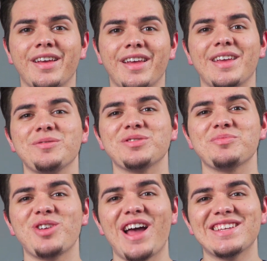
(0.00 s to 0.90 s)
Hey, what's
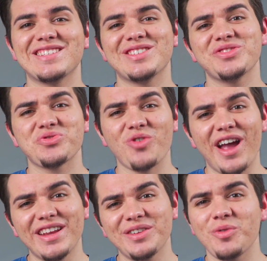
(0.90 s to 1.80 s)
up guys? This is
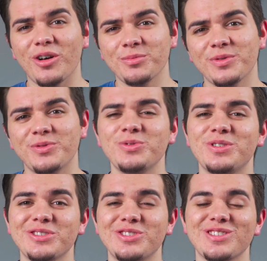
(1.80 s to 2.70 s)
Ryan and welcome to
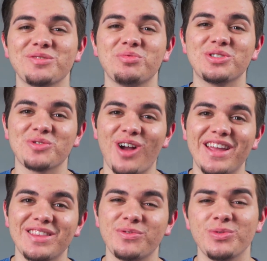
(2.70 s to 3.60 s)
Foodiligence, a place where I
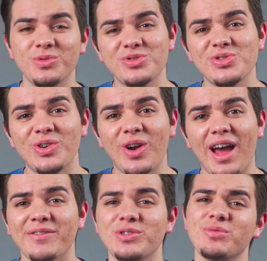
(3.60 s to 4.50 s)
eat the food so you don't
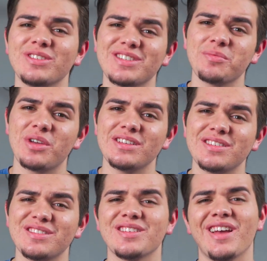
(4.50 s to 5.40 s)
have to, but in some
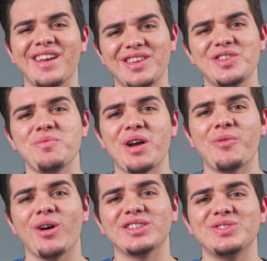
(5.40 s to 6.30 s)
cases, you might
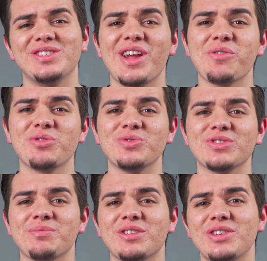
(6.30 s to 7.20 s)
want to. Today we're doing
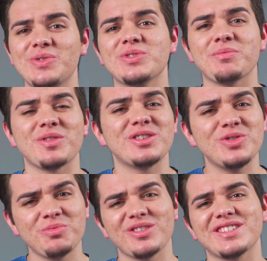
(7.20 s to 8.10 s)
something new, something
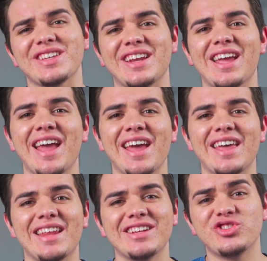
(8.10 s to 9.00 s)
super exciting,
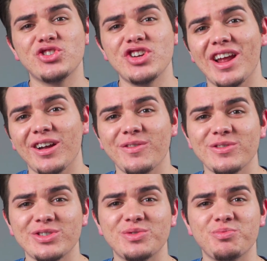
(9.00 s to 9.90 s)
and that is generic
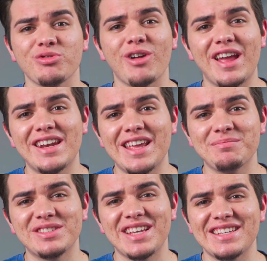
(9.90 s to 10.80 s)
versus brand
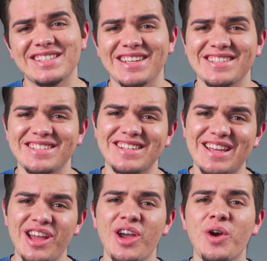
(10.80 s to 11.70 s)
name taste tests.
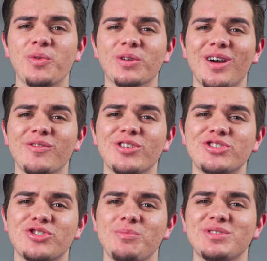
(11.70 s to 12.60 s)
Today we're covering
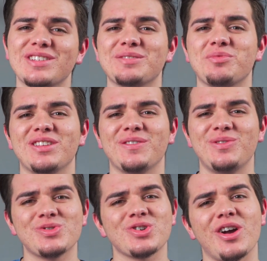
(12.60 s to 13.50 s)
drumsticks, but in the
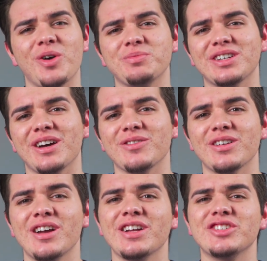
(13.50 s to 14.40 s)
future I hope to
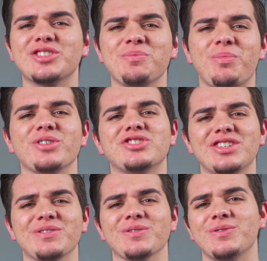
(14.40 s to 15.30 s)
cover just a bunch of
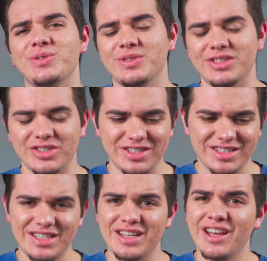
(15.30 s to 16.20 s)
different foods and just
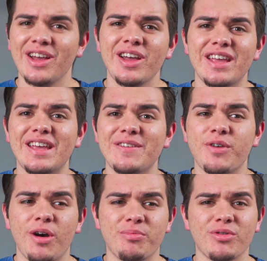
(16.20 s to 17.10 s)
see if
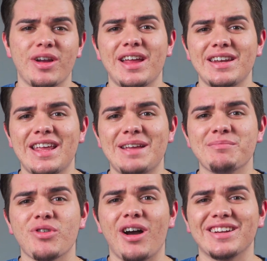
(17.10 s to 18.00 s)
a brand name
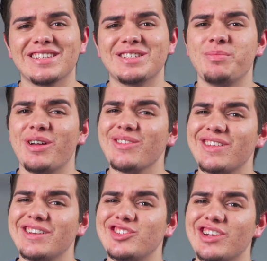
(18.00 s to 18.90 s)
product is better
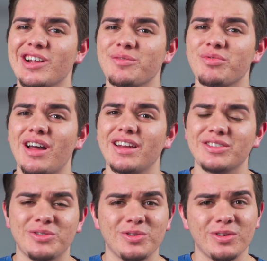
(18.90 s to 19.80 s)
than a generic
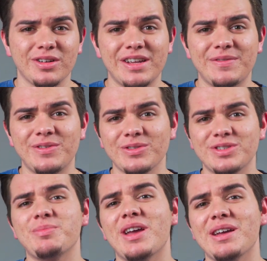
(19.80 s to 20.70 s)
product or if you're
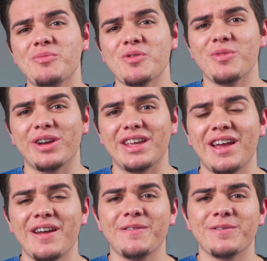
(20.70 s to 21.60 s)
just paying more money
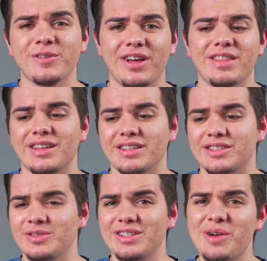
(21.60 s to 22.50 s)
for nothing.
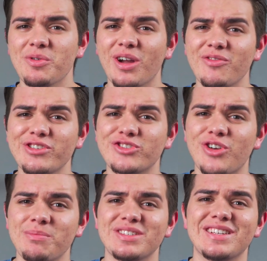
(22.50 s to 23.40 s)
So today we're covering
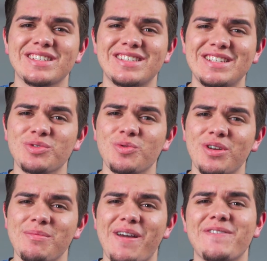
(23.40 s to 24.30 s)
drumsticks. These were one
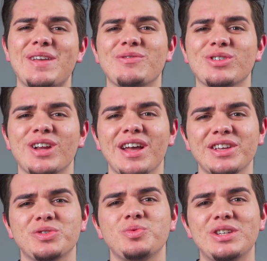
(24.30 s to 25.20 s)
of my favorite
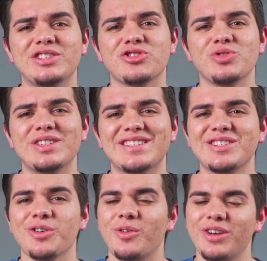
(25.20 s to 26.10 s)
sweet treats
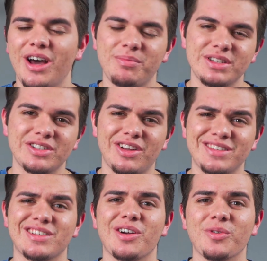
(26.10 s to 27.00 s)
growing up until I
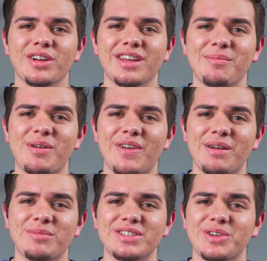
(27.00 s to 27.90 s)
started working at my
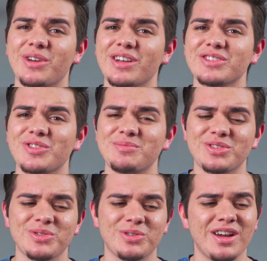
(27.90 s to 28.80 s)
family's own ice cream
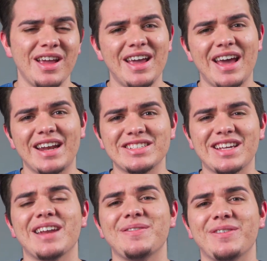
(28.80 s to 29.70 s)
store, and I just
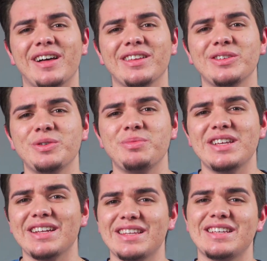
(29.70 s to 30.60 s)
kind of fell out of the loop
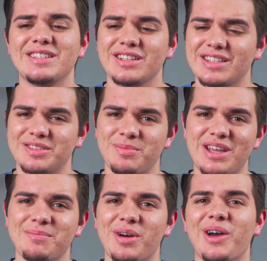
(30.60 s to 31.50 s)
eating these because I was
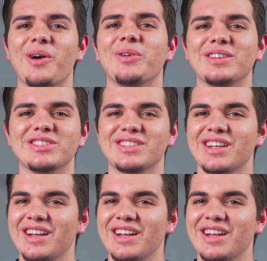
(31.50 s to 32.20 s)
making my own and just